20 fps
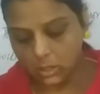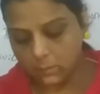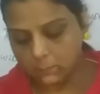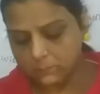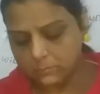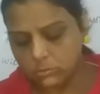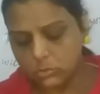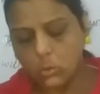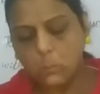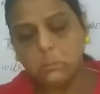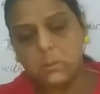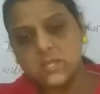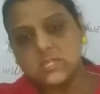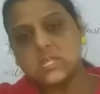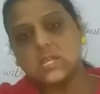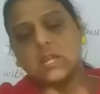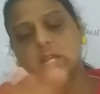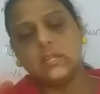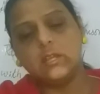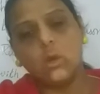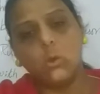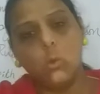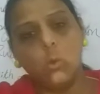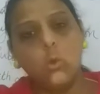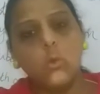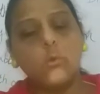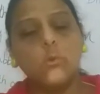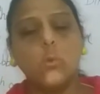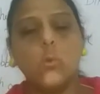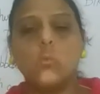So basically, the
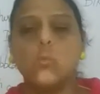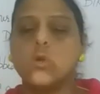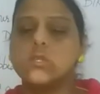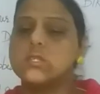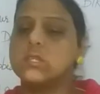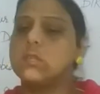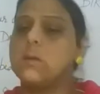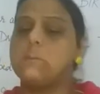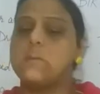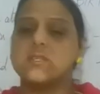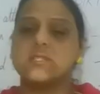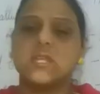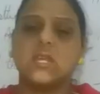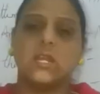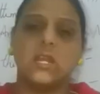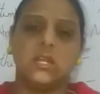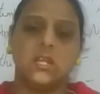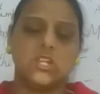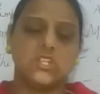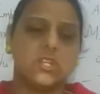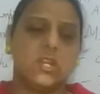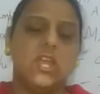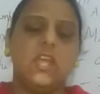whole room was in the messy condition.